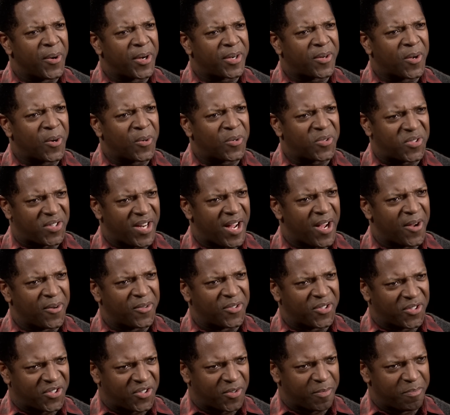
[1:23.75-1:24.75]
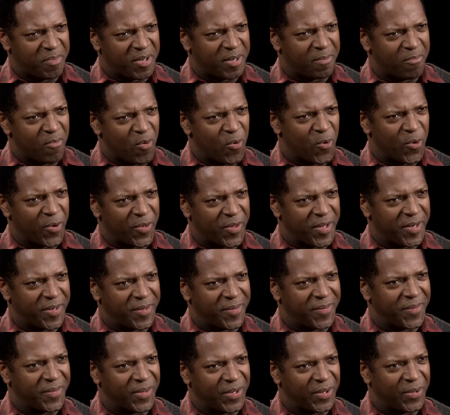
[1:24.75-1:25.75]
I do, it goes down just a bit more
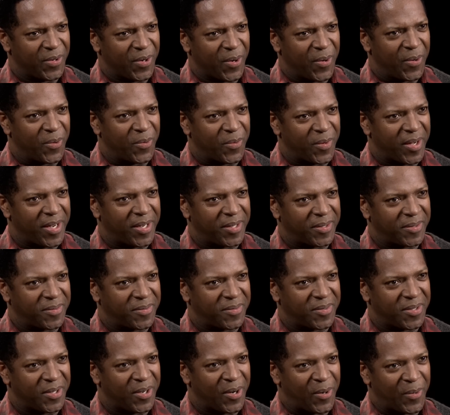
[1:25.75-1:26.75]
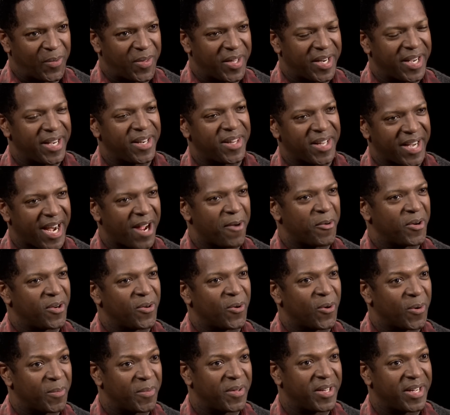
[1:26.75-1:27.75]
than, than I
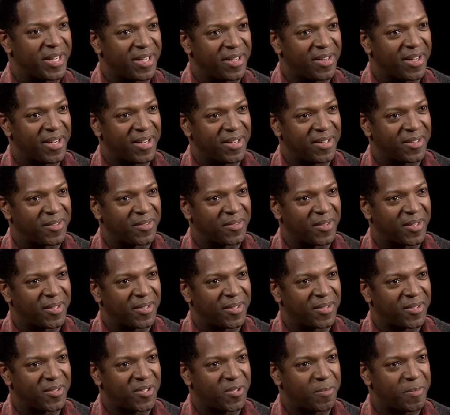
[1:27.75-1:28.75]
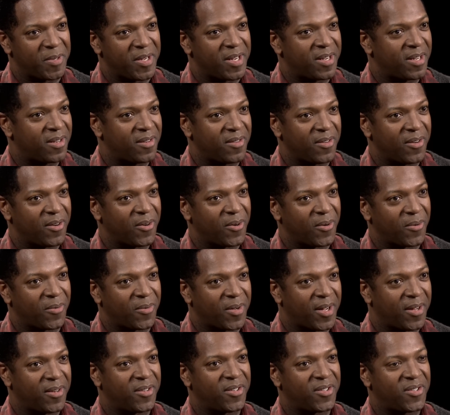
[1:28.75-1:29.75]
would normally speak,
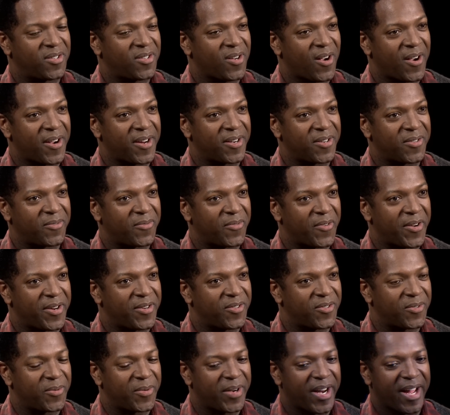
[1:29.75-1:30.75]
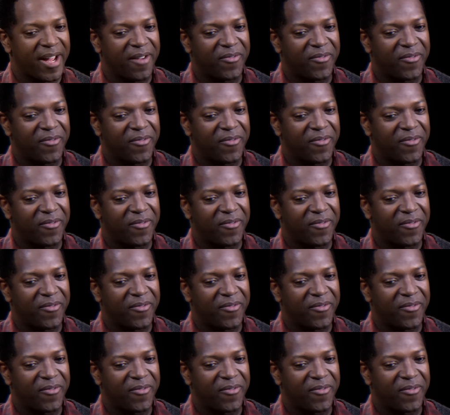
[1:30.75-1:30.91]
just talking to friends or what